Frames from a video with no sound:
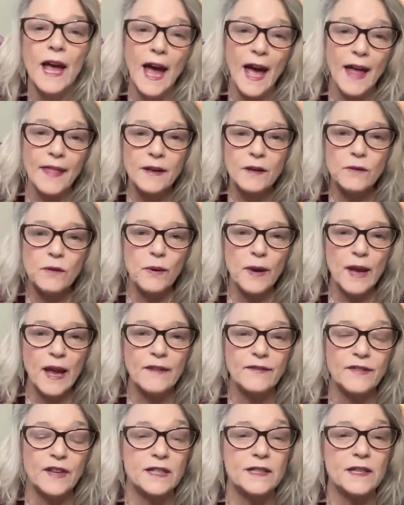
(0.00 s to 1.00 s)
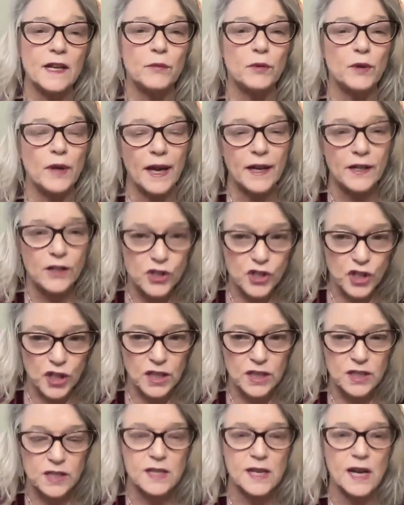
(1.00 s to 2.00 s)
And then when we have that double
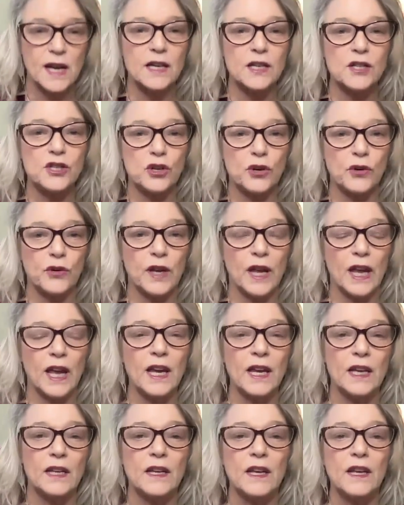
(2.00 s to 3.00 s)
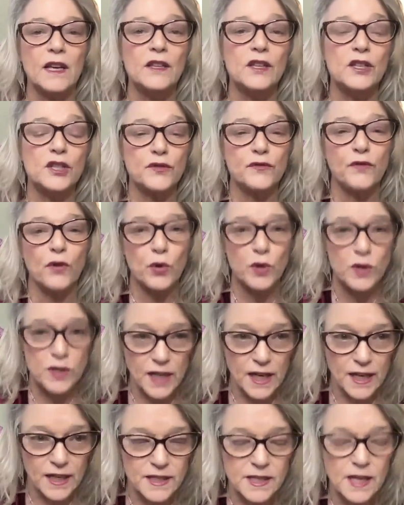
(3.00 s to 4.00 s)
energy, it does create this
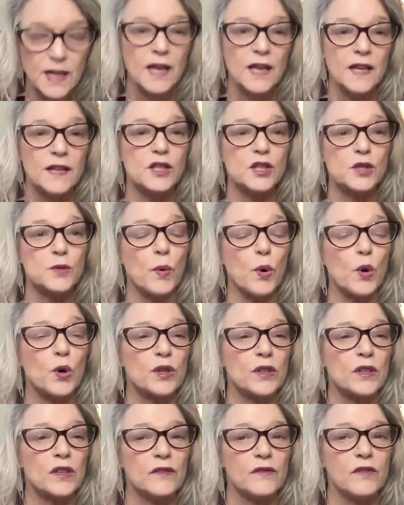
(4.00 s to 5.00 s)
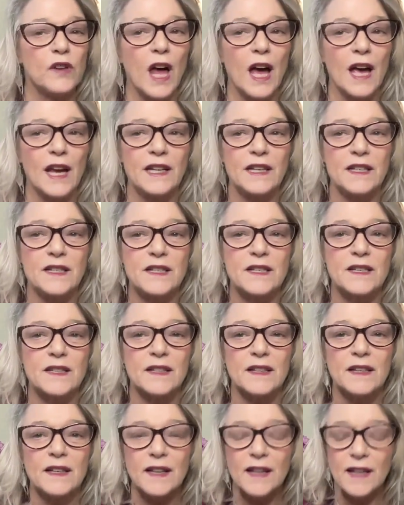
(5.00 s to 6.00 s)
vortex, this portal of light.
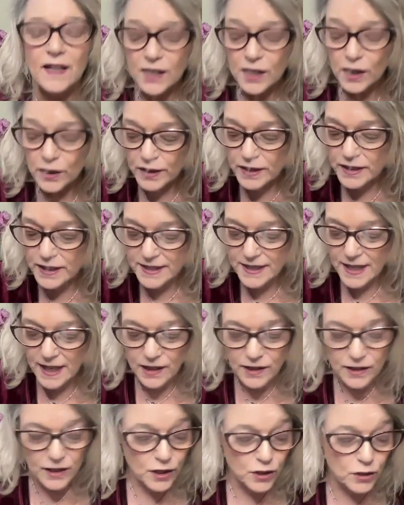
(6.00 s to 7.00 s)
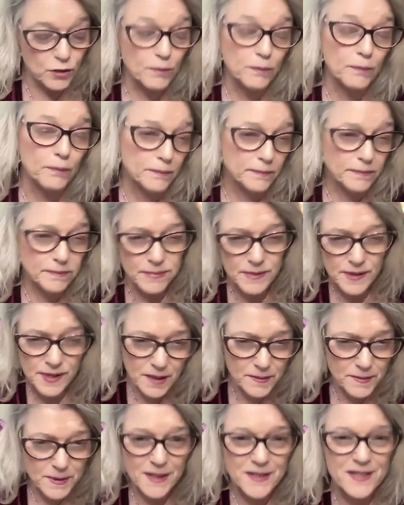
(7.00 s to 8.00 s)
You know, in the tarot,
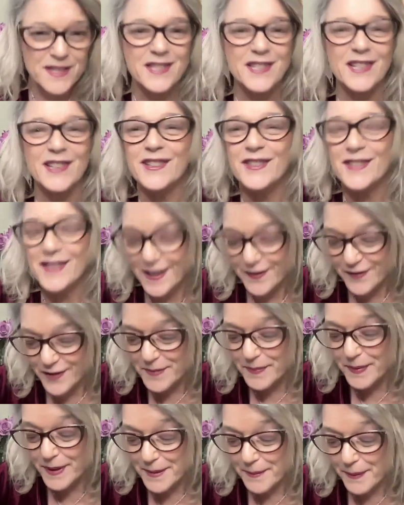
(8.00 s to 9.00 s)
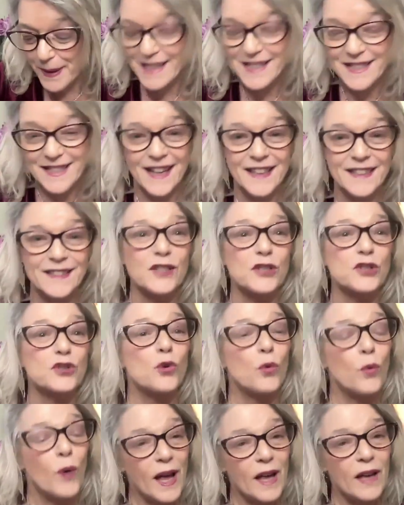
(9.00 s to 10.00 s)
sometimes it's a little different, but in my deck, the
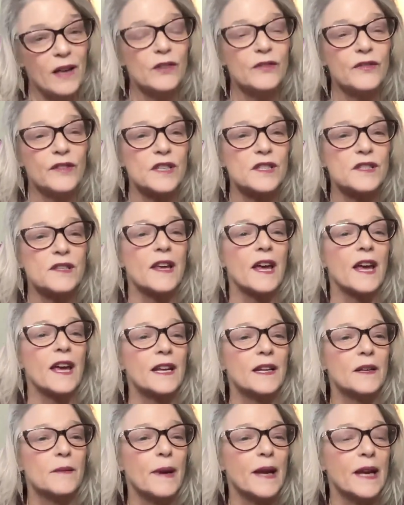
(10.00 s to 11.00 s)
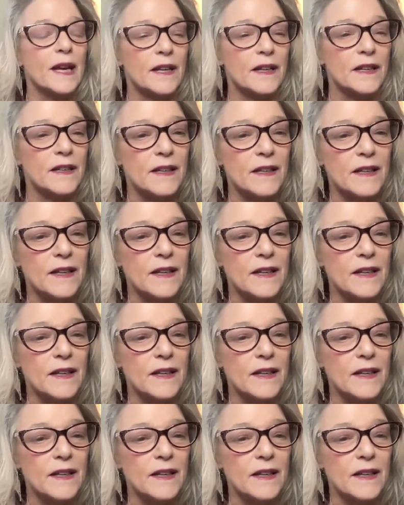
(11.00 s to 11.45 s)
12 is the hanged man.